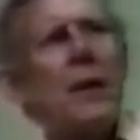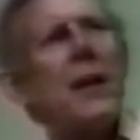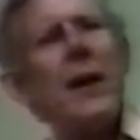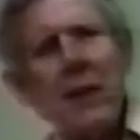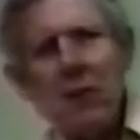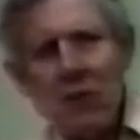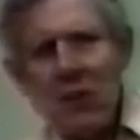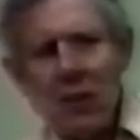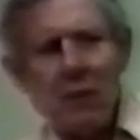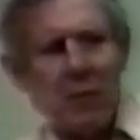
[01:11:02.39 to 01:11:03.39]

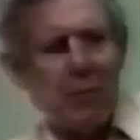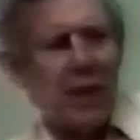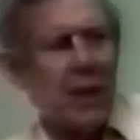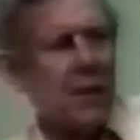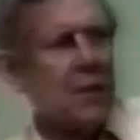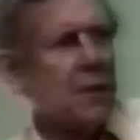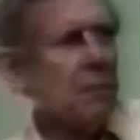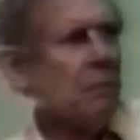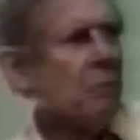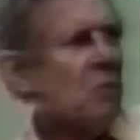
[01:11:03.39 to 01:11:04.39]
guidance of the past.
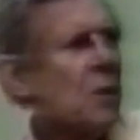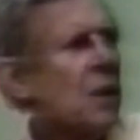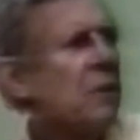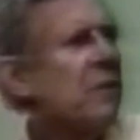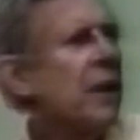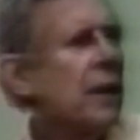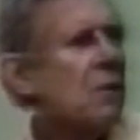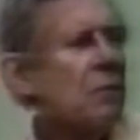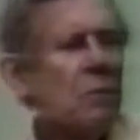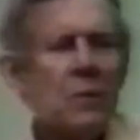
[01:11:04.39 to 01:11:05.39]
In
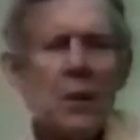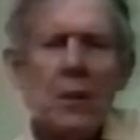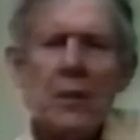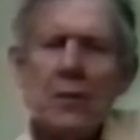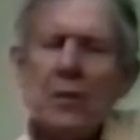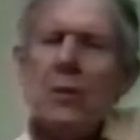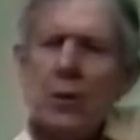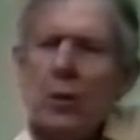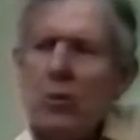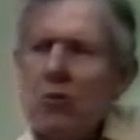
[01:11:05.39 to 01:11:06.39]
fact, there's an
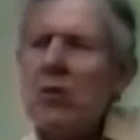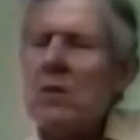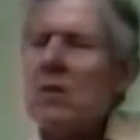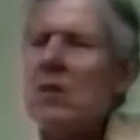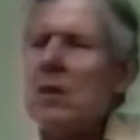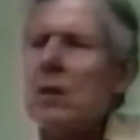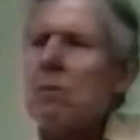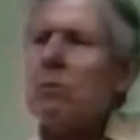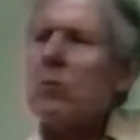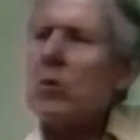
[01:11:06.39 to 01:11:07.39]
urgency
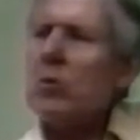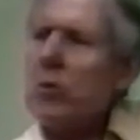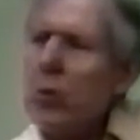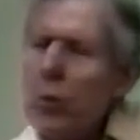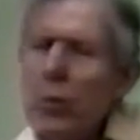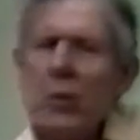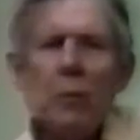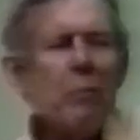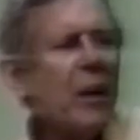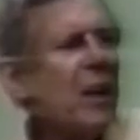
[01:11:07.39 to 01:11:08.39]
to know the
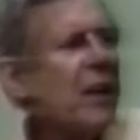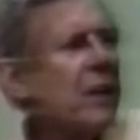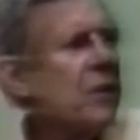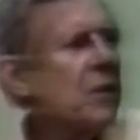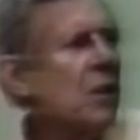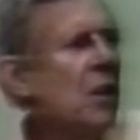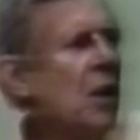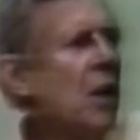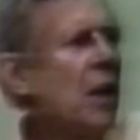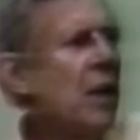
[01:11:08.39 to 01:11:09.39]
past
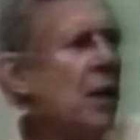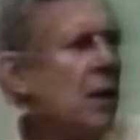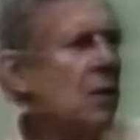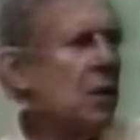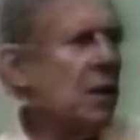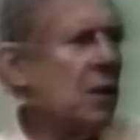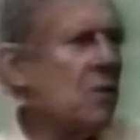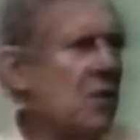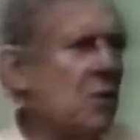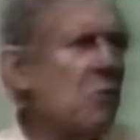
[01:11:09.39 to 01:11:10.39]
and
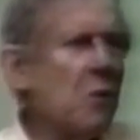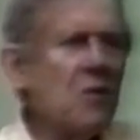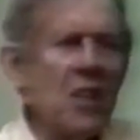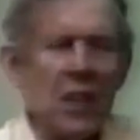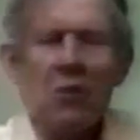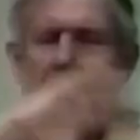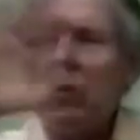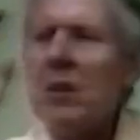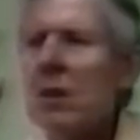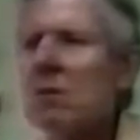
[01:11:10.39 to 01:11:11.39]
its
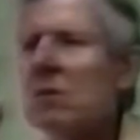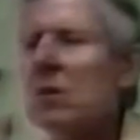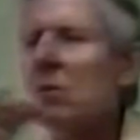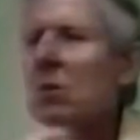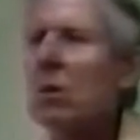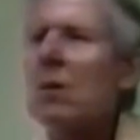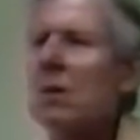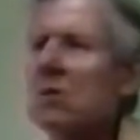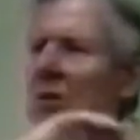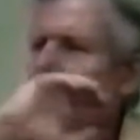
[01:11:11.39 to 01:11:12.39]
trajectory in
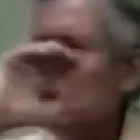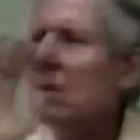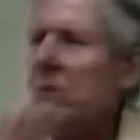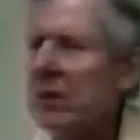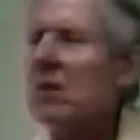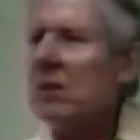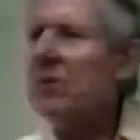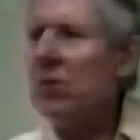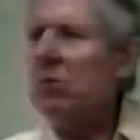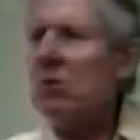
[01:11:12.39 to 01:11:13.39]
order to deal with the
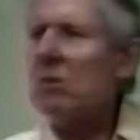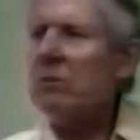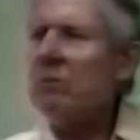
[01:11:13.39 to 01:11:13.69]
future.